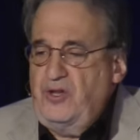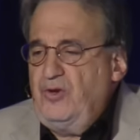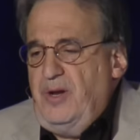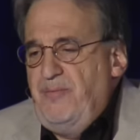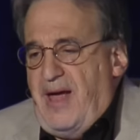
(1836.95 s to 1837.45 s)
Now, you
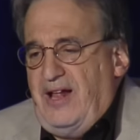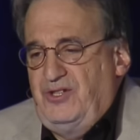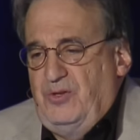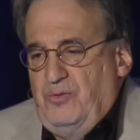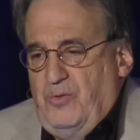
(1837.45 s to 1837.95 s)
can
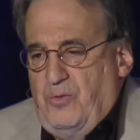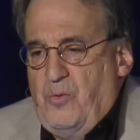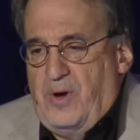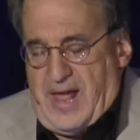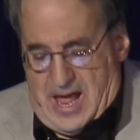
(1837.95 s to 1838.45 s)
imagine
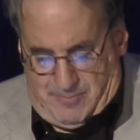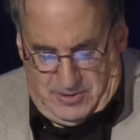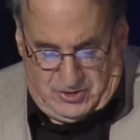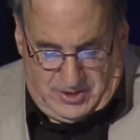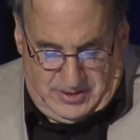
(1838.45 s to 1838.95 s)
what
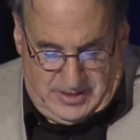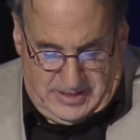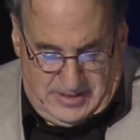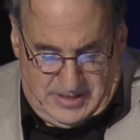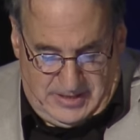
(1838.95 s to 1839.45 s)
happens in
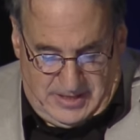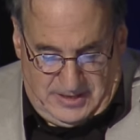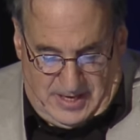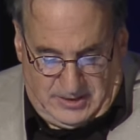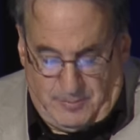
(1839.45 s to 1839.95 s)

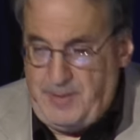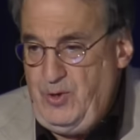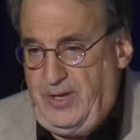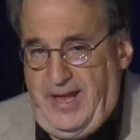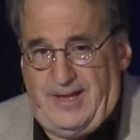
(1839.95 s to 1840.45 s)
19... Maybe
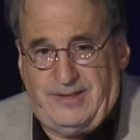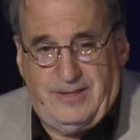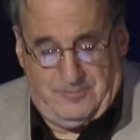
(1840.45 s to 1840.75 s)
you can't.